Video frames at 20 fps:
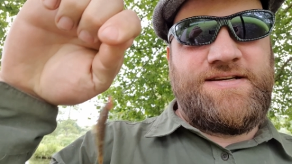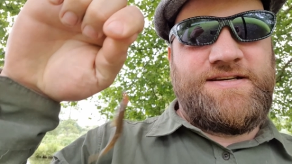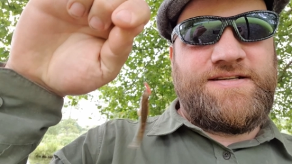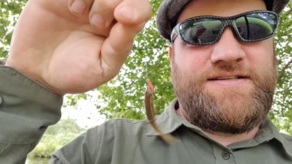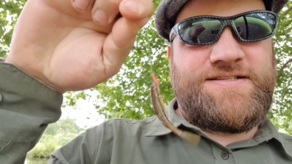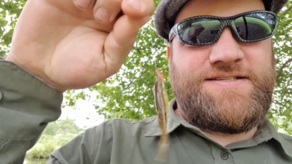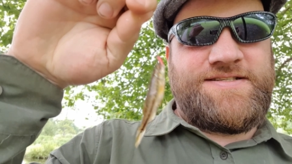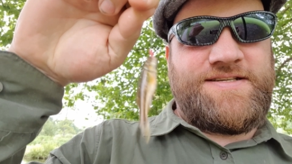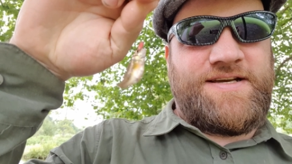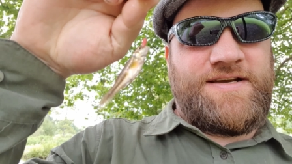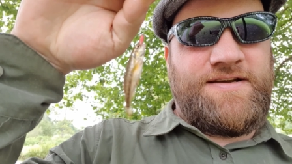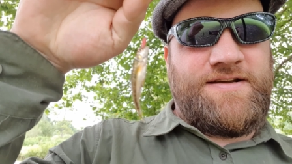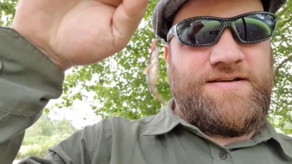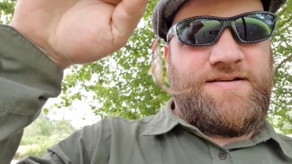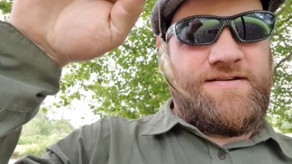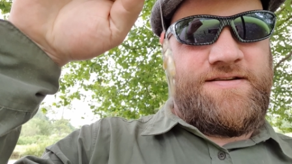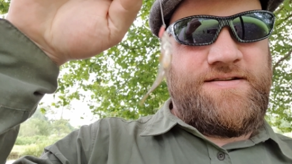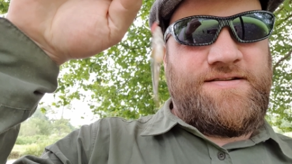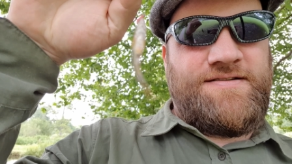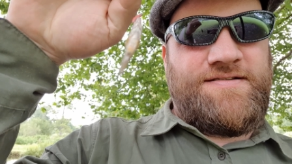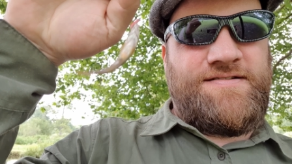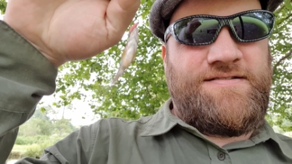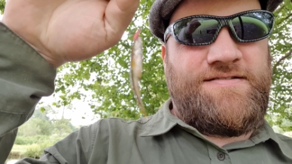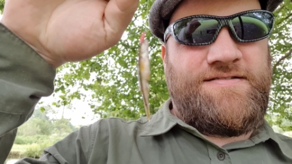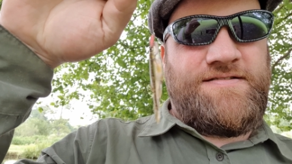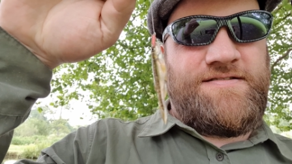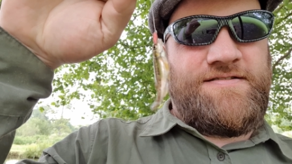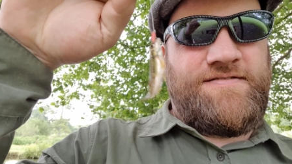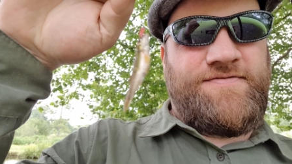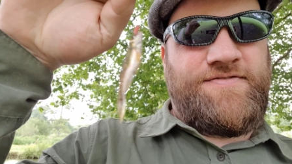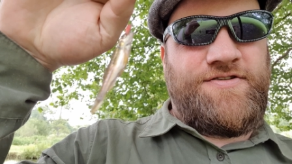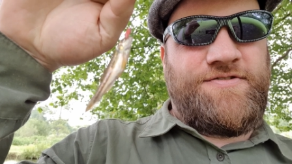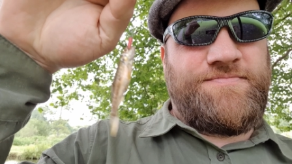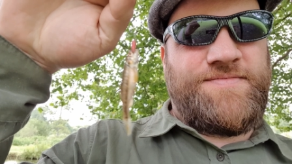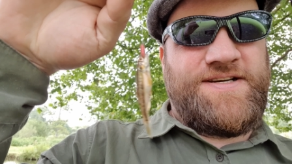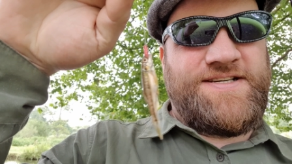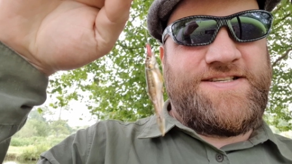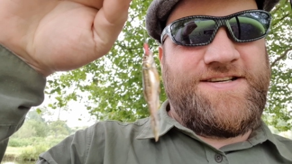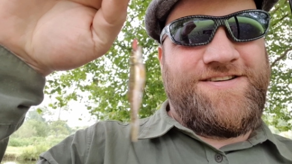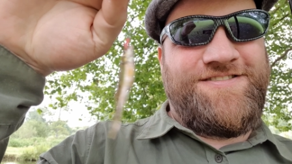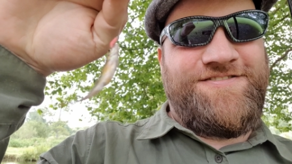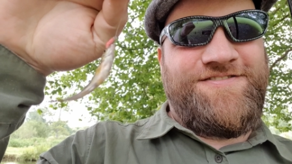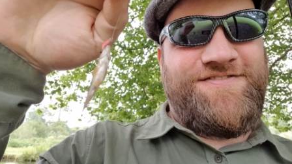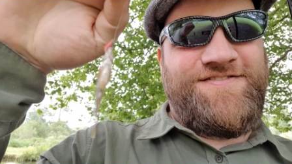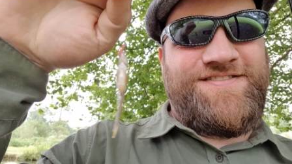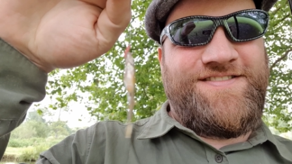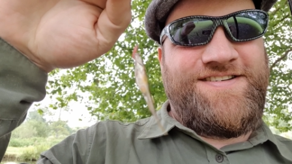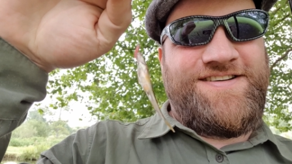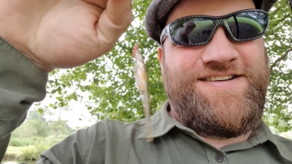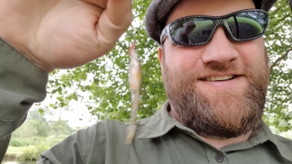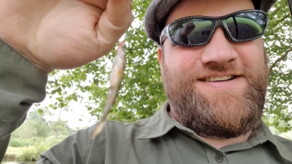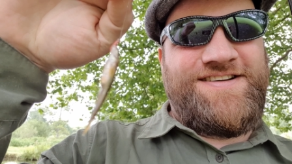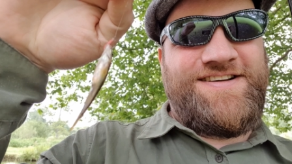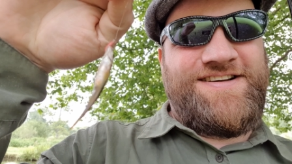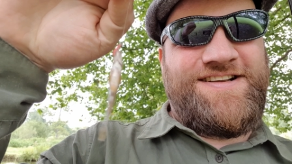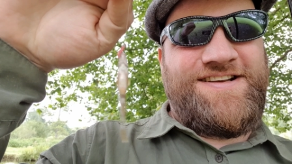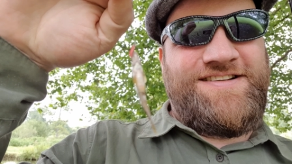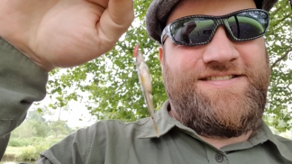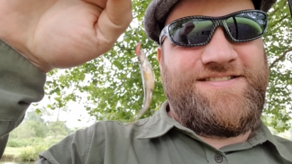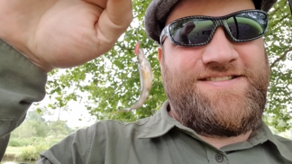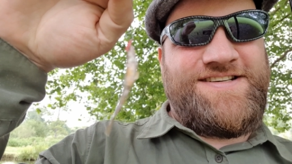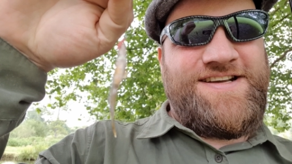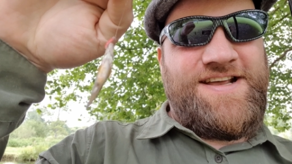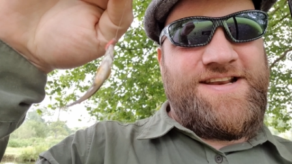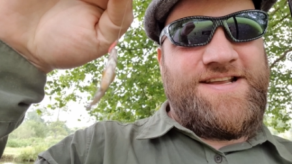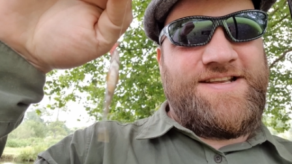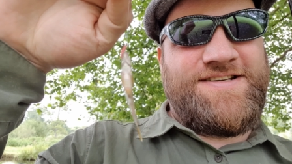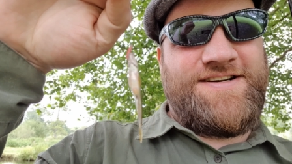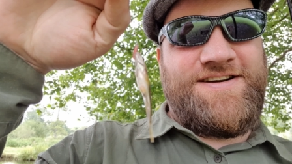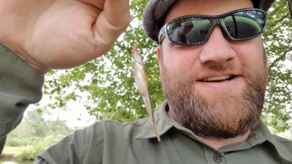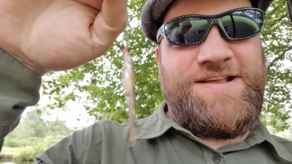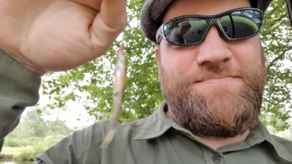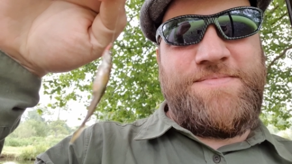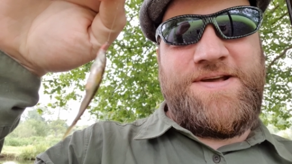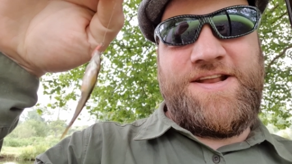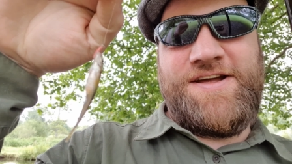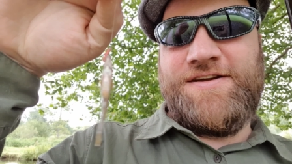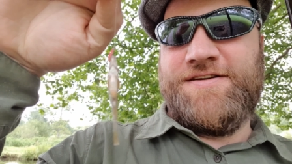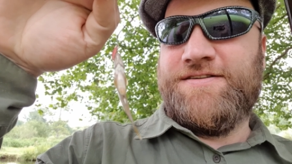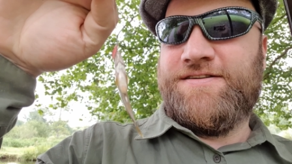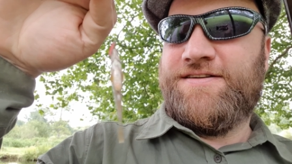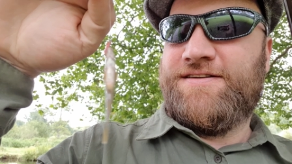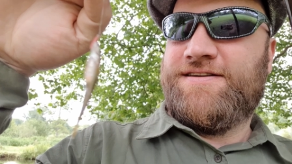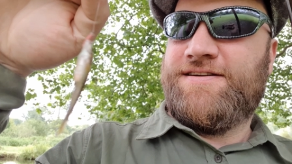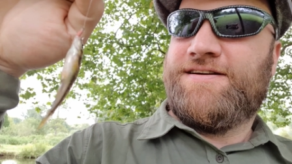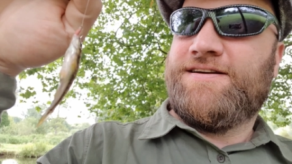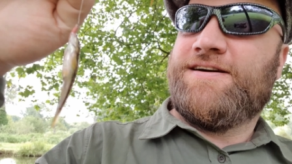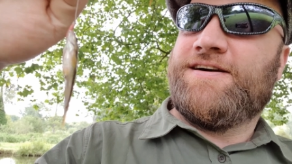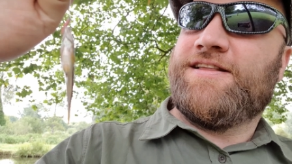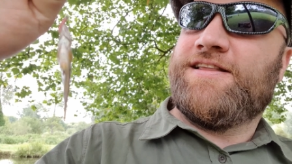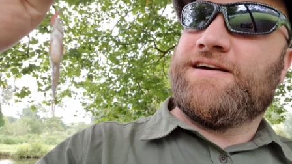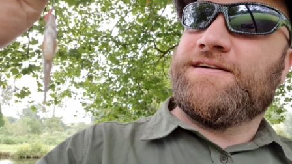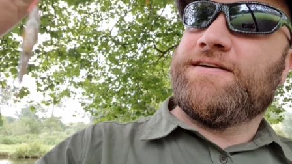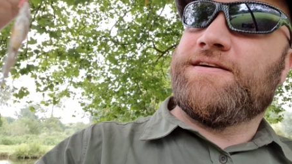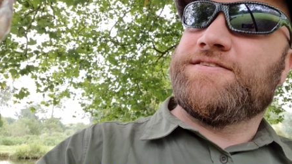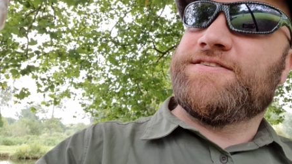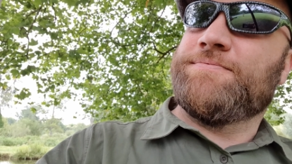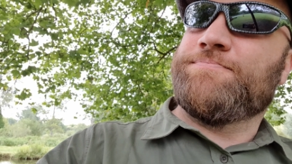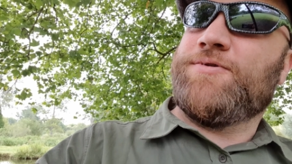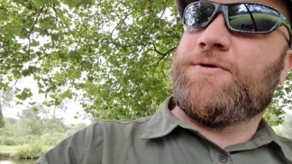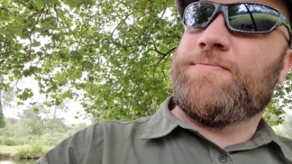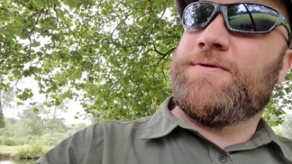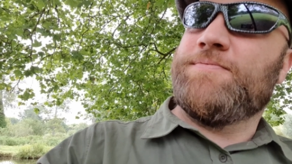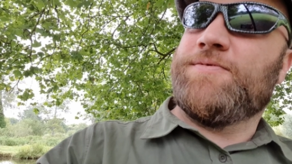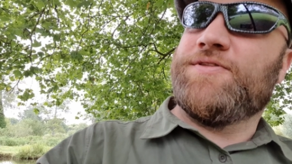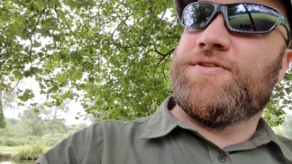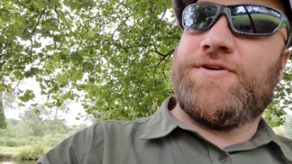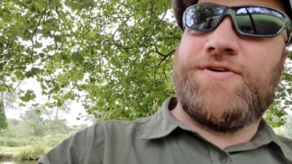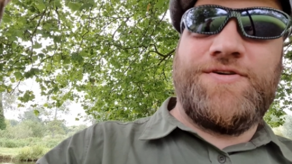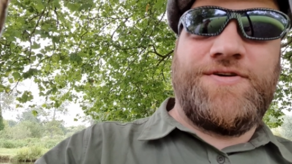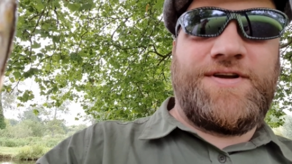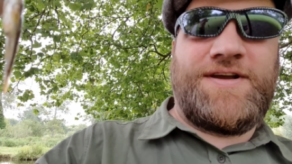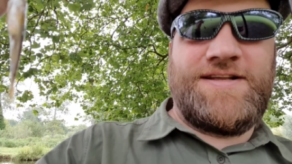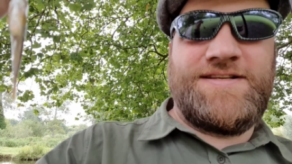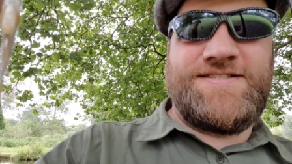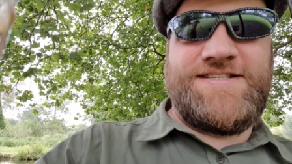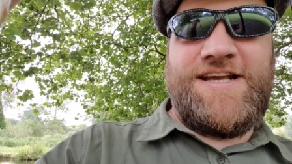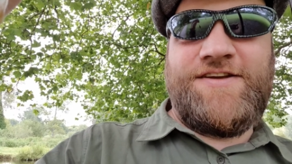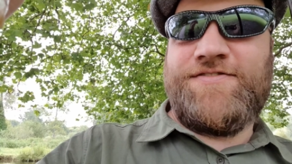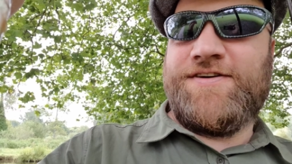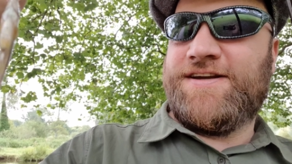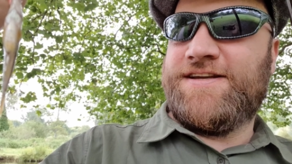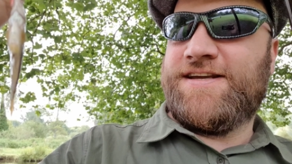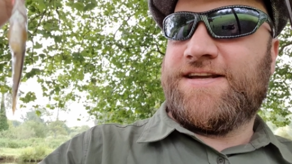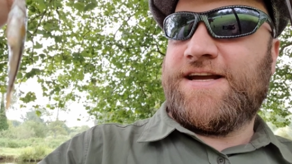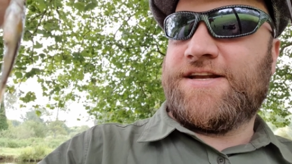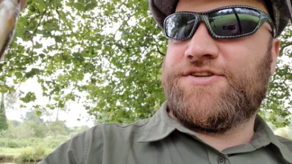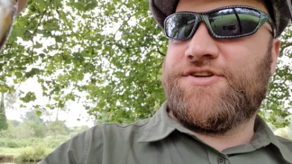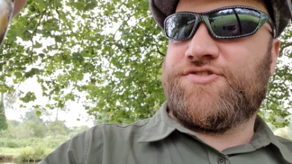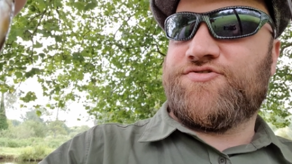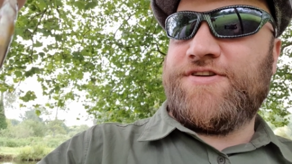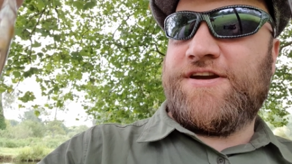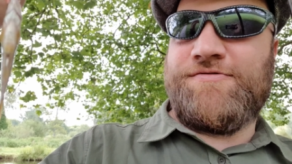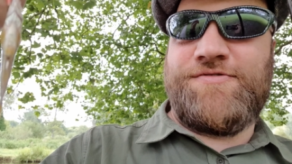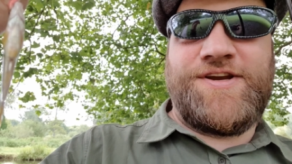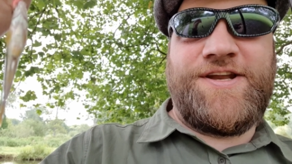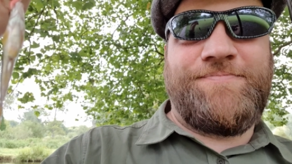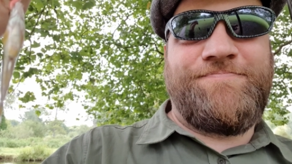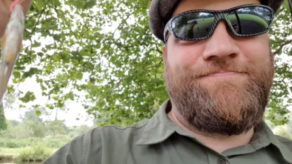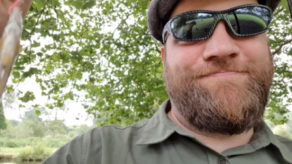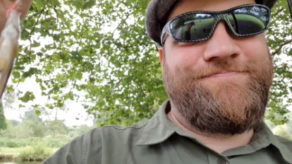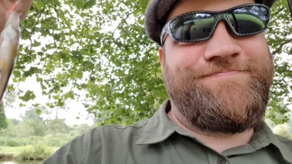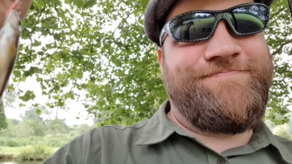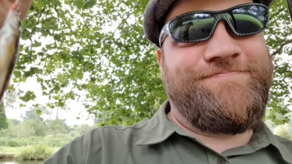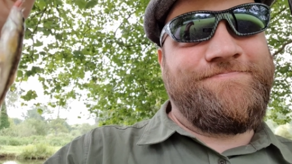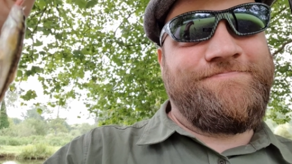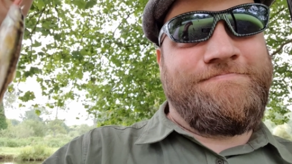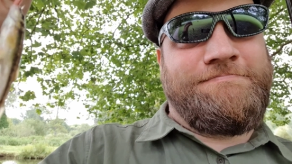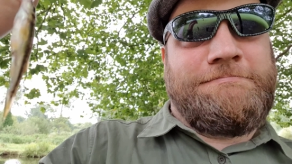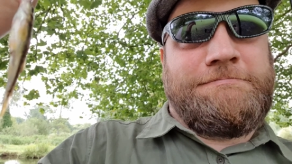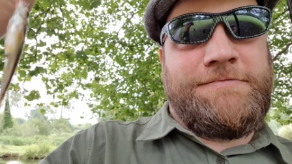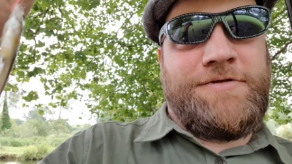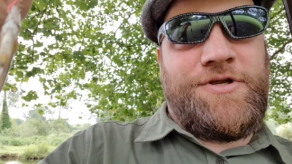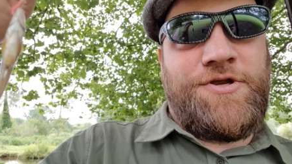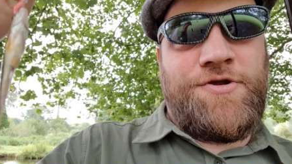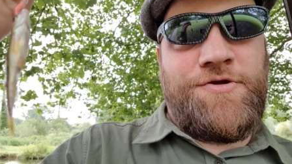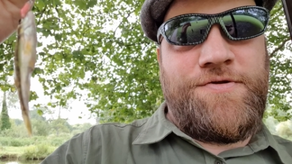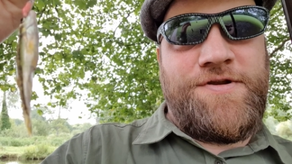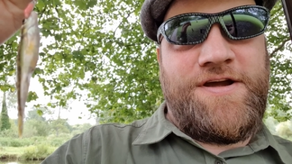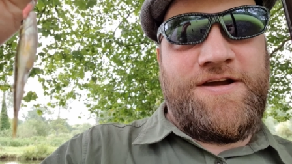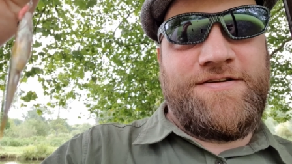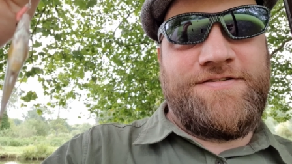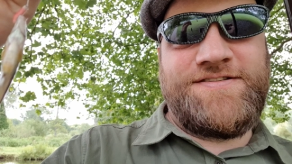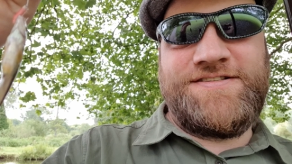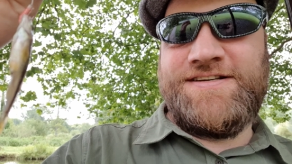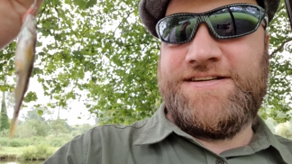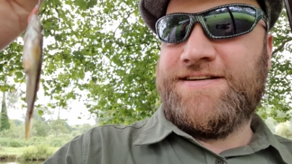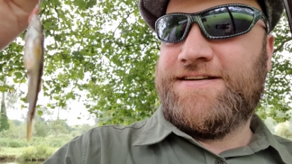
So I've hooked myself a little teeny tiny minnow, and I'm going to pop him on the hook and see if I can catch a trout on him. Who knows?